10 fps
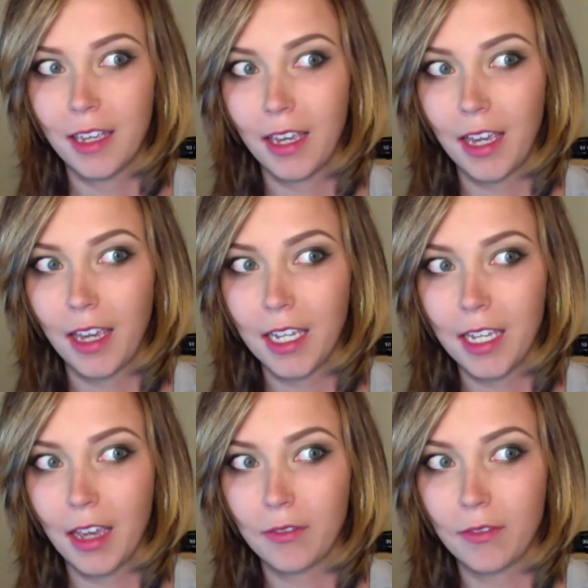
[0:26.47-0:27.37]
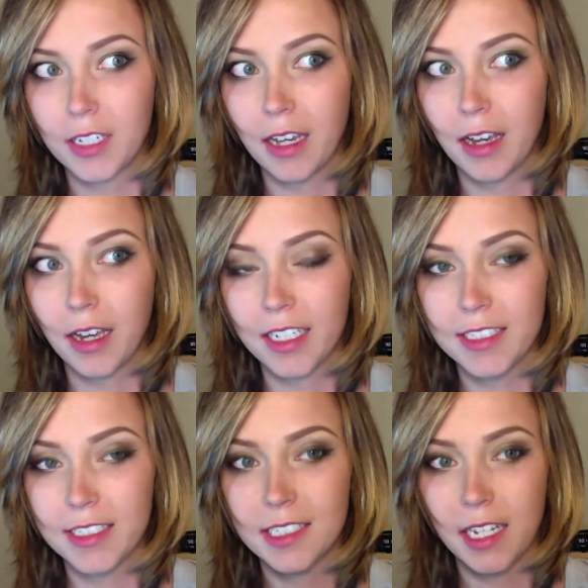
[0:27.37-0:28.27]
Hey, every
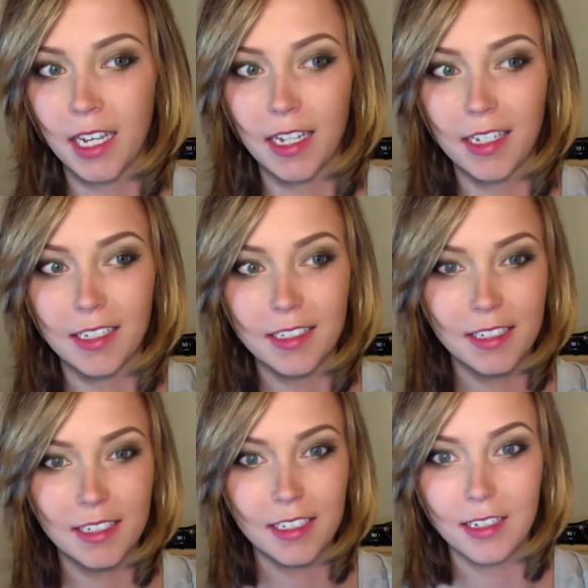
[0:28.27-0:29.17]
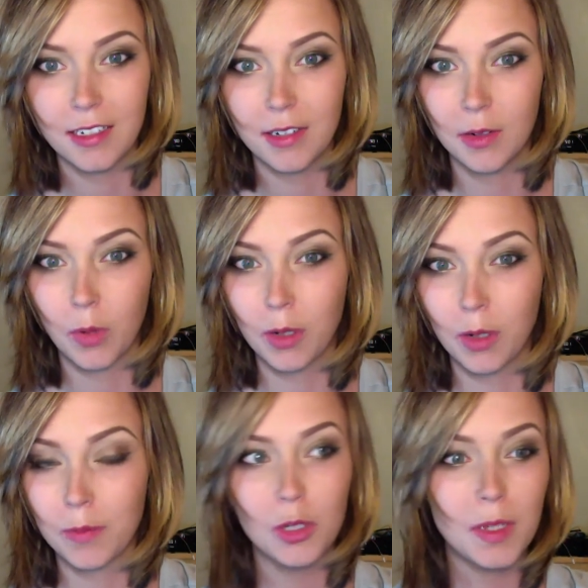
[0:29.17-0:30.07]
guys, and welcome to
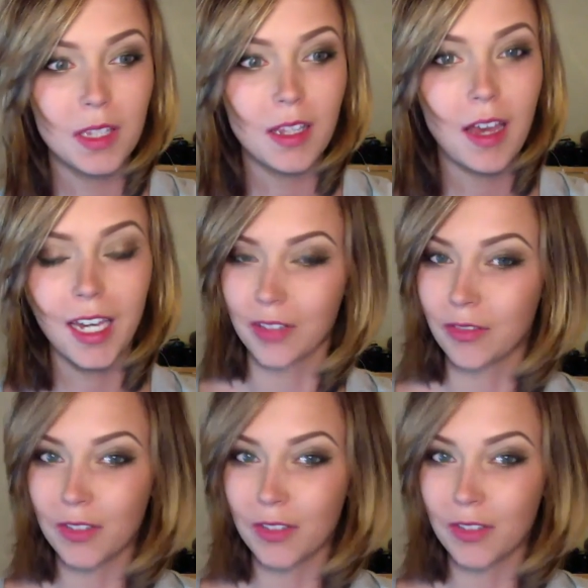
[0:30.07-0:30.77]
Hooping Live.